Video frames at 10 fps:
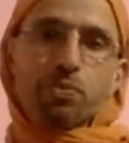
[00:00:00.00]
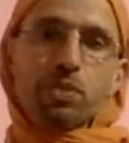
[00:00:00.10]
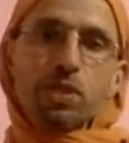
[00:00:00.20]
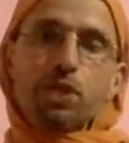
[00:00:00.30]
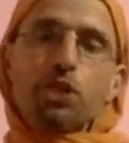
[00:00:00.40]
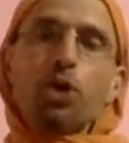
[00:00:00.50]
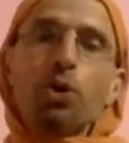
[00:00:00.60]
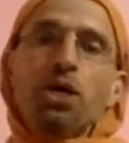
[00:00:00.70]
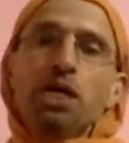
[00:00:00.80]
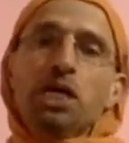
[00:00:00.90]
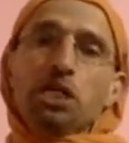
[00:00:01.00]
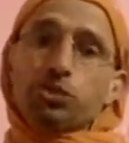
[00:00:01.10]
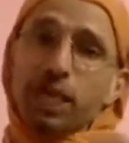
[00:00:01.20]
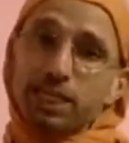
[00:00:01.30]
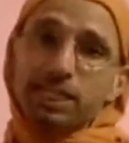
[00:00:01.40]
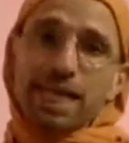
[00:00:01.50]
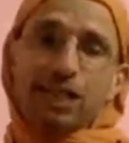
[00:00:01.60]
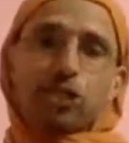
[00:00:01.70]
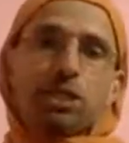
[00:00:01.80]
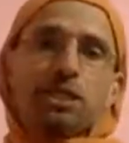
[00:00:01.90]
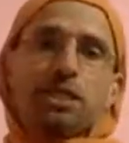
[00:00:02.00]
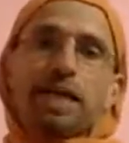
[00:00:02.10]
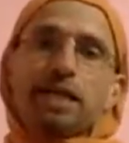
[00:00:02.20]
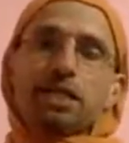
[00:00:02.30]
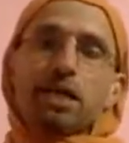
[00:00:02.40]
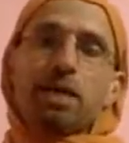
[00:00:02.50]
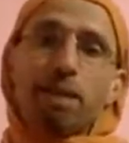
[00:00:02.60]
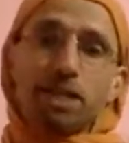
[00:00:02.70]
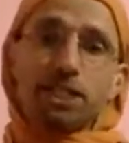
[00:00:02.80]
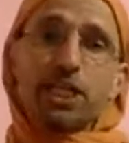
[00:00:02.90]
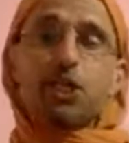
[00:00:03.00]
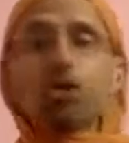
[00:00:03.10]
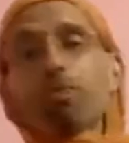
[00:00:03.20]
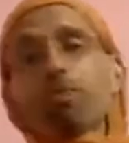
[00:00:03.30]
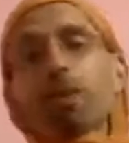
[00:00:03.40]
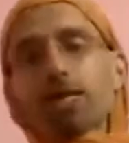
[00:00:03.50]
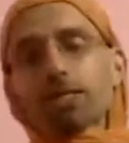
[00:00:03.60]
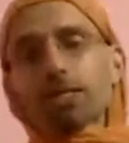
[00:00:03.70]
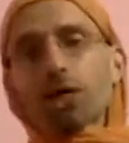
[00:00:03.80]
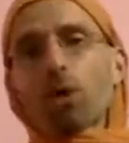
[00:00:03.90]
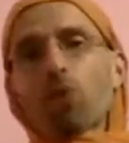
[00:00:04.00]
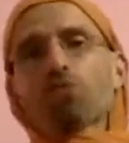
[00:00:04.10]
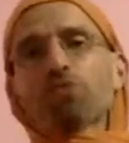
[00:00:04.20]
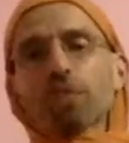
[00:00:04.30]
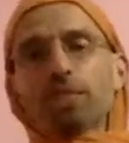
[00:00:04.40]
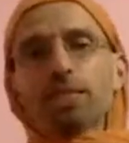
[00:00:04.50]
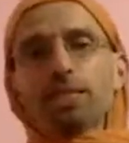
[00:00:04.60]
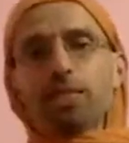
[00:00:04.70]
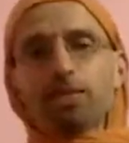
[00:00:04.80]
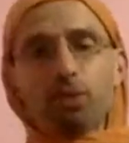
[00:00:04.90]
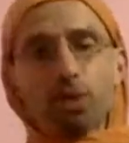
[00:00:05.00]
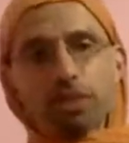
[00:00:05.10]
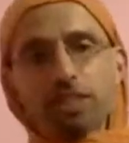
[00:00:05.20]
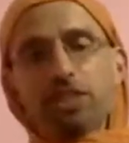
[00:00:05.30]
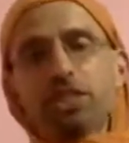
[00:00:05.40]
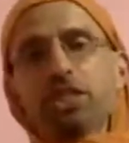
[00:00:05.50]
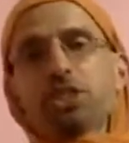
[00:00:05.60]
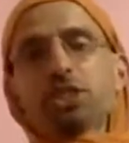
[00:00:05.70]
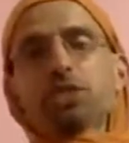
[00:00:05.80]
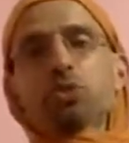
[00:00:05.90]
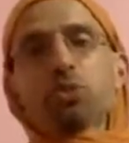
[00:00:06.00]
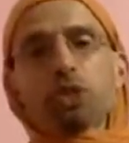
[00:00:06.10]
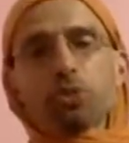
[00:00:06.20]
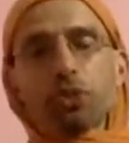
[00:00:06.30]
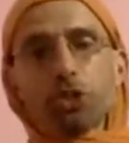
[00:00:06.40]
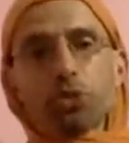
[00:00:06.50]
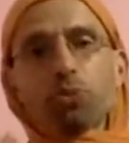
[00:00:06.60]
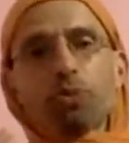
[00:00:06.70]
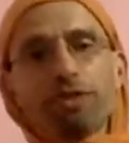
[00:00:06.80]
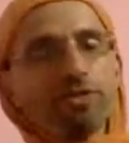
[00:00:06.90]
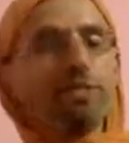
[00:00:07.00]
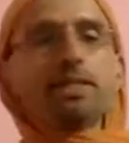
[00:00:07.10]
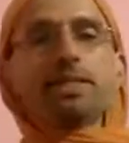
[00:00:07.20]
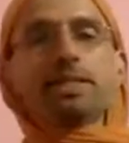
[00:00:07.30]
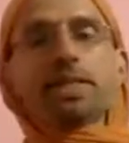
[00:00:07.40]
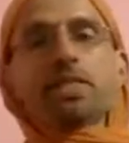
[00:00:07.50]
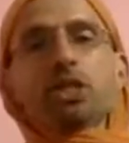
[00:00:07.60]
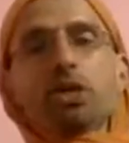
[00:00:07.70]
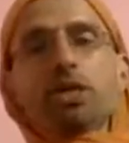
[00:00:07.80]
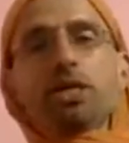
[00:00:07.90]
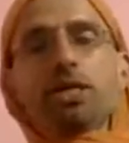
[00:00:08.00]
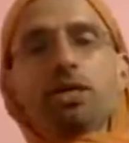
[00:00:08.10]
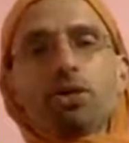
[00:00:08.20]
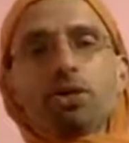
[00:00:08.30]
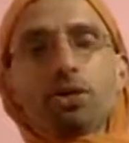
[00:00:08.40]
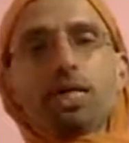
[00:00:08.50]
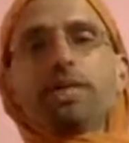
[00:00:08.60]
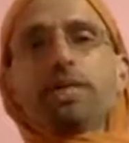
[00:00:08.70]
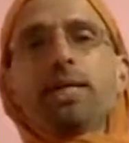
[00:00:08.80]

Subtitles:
So that is actually that meditative part of that body sensations, which we do when we meditate on together.